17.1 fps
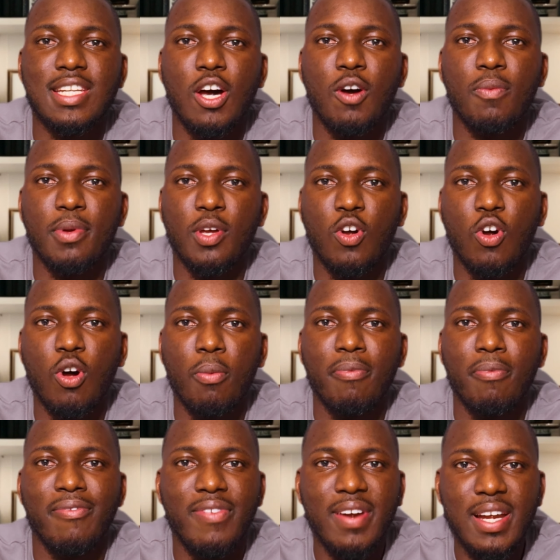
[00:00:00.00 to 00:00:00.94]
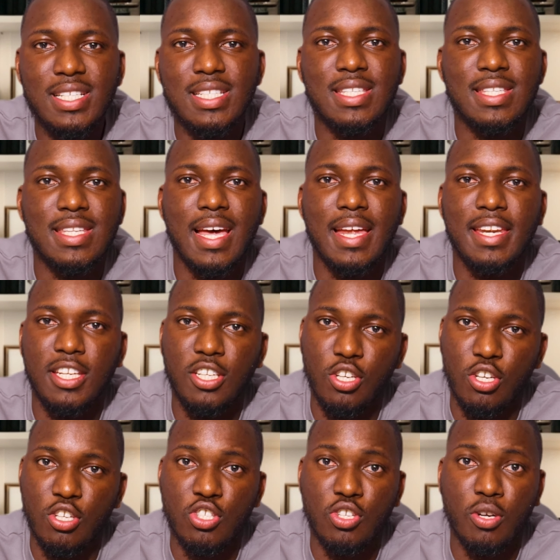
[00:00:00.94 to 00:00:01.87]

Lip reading: now become registered in your